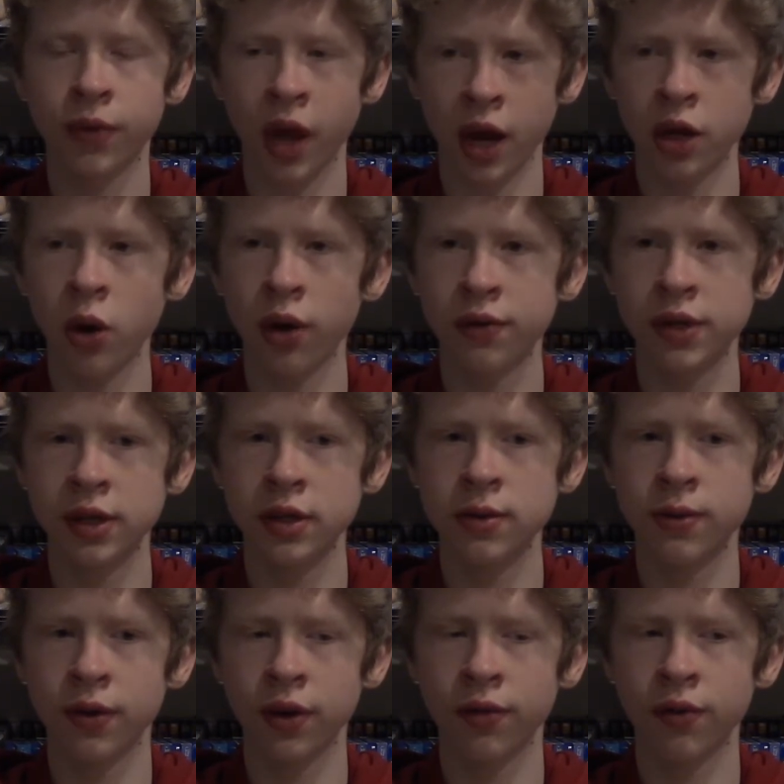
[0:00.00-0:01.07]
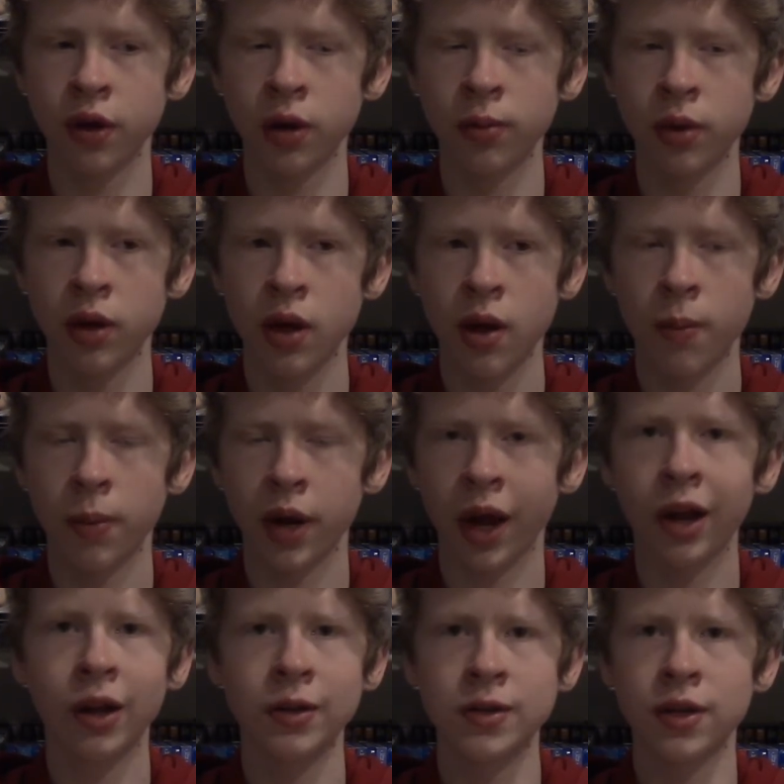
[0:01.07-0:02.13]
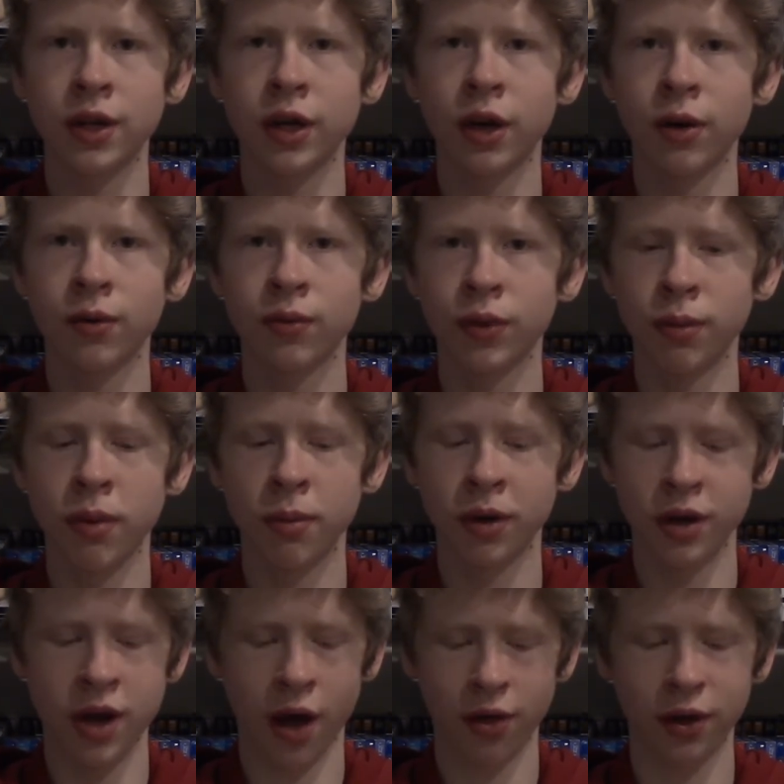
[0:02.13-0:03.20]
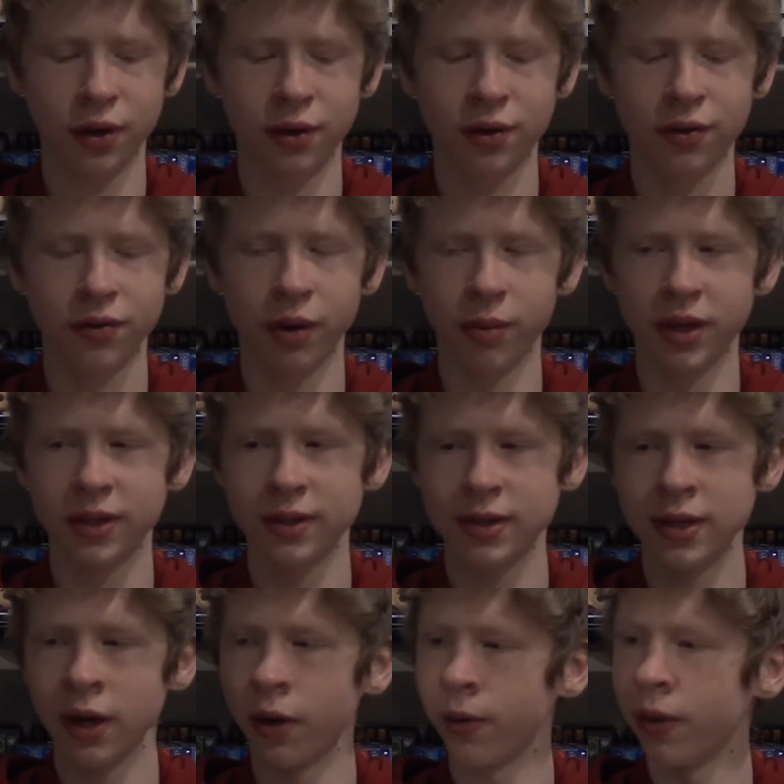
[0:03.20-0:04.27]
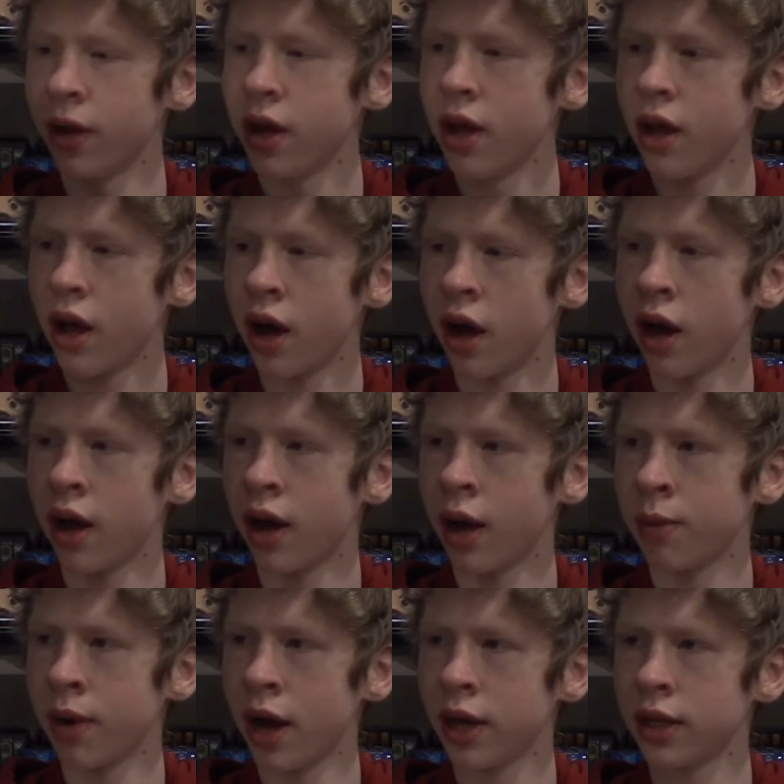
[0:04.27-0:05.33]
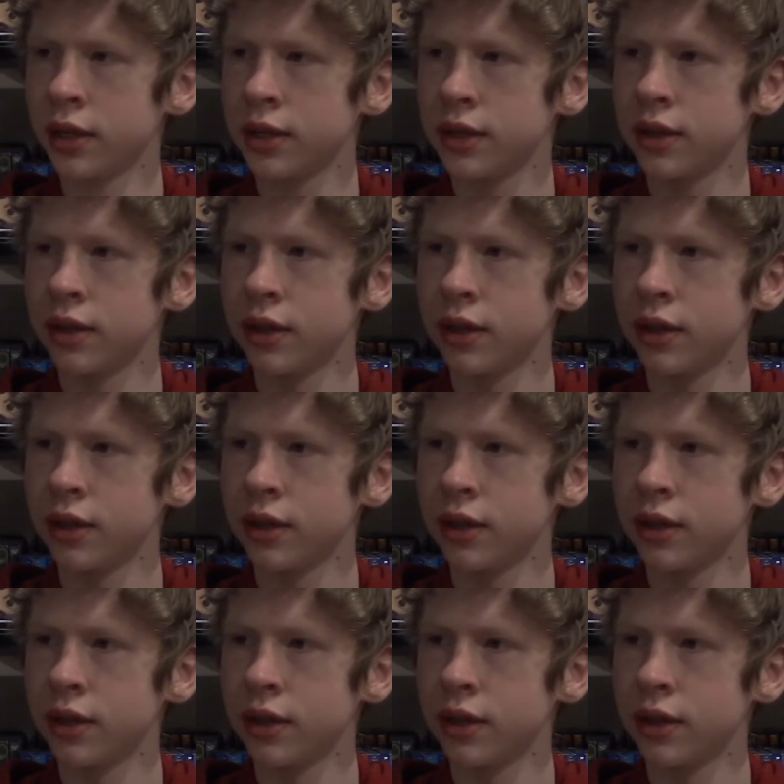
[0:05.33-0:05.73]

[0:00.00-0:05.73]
know I've seen this film, but I honestly remember nothing from it. So I bought it,